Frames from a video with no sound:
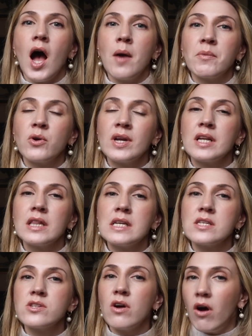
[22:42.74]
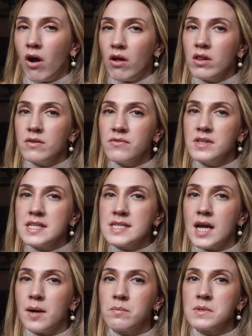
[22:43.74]
I'm going to list all of the
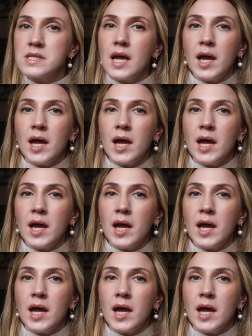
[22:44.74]
steps